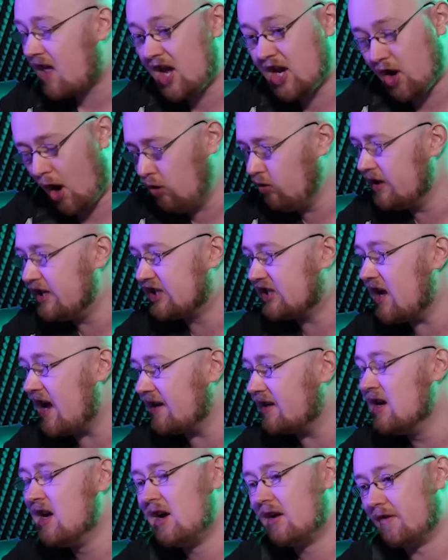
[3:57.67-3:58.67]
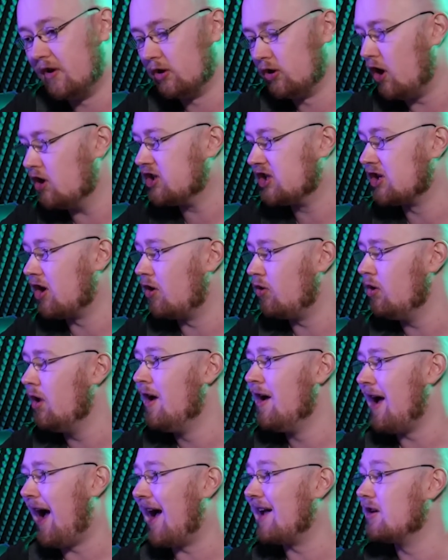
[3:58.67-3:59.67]
He only said that Lost Soul
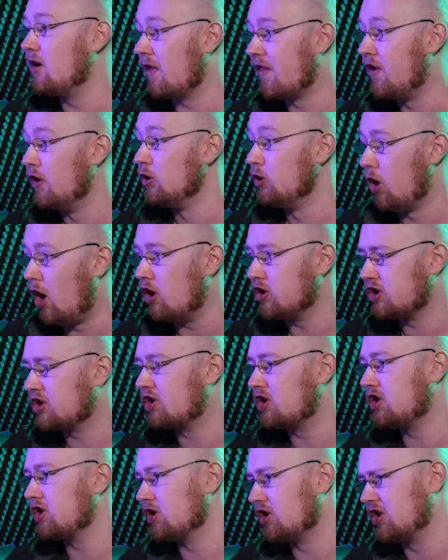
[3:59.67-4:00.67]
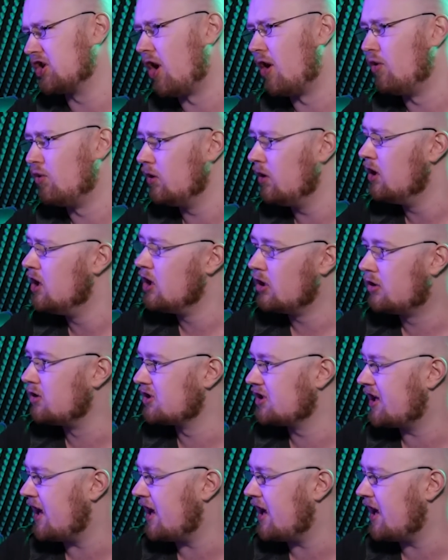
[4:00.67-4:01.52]
and the Lost Soul doesn't